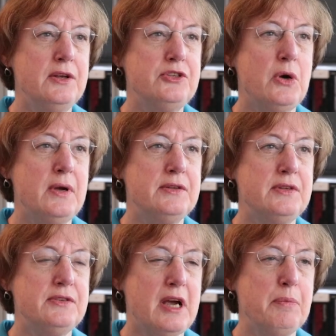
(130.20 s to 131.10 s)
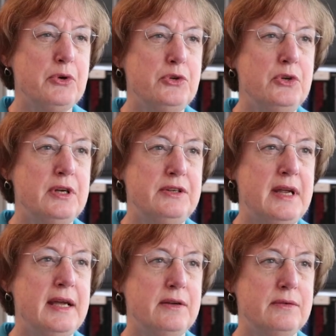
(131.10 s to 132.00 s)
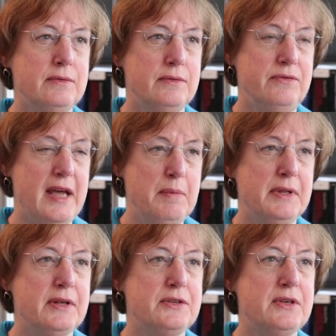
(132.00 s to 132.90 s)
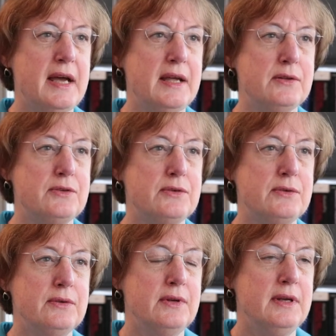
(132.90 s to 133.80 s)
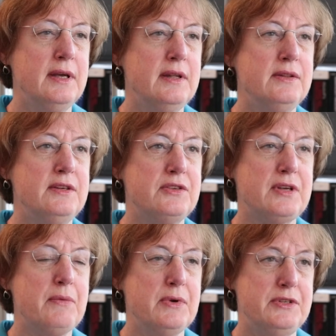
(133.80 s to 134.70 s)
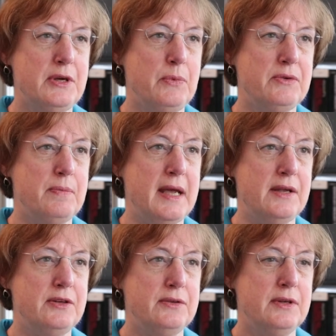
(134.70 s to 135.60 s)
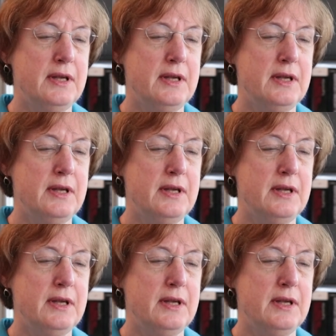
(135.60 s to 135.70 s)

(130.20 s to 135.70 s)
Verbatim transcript: So it's this opportunity to take fabulous science, the discoveries that we've made,